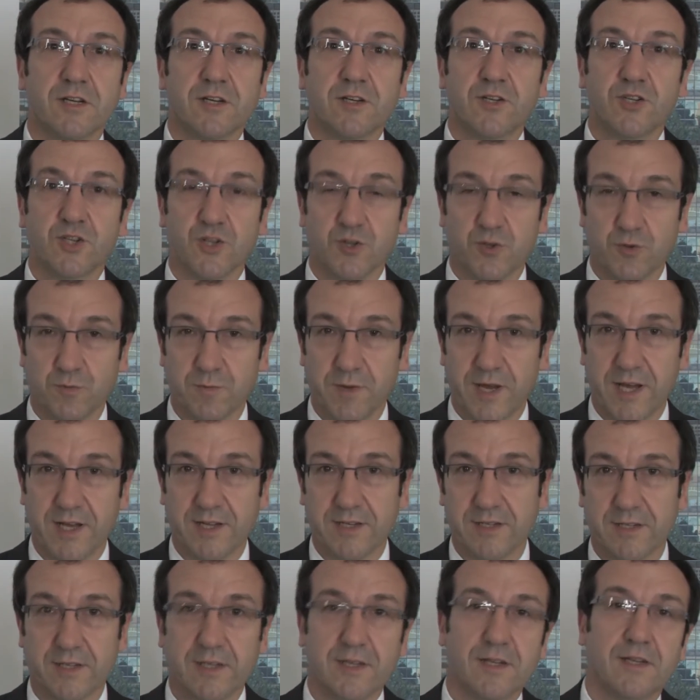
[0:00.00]

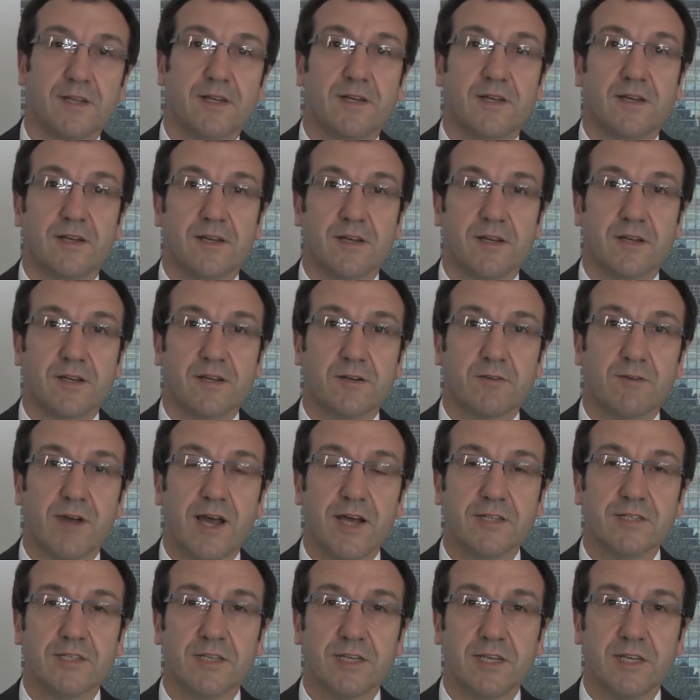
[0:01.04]
Schumann
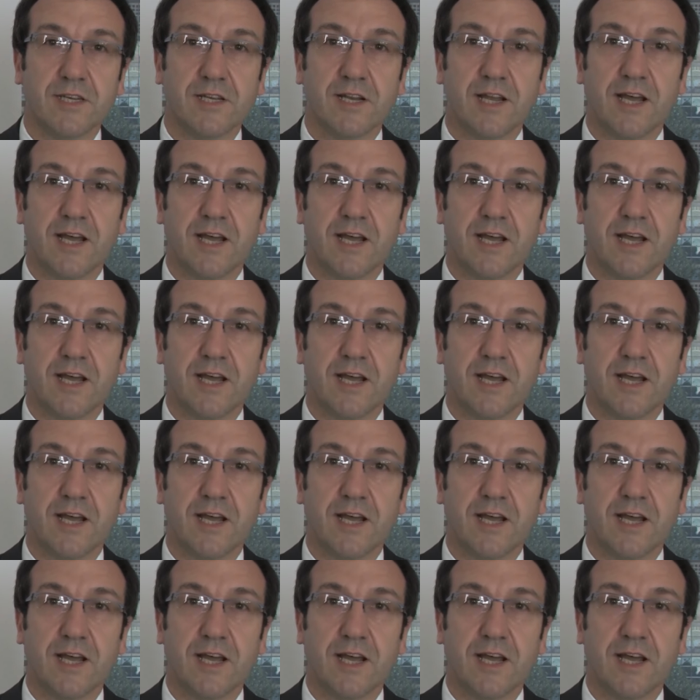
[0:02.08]
grantee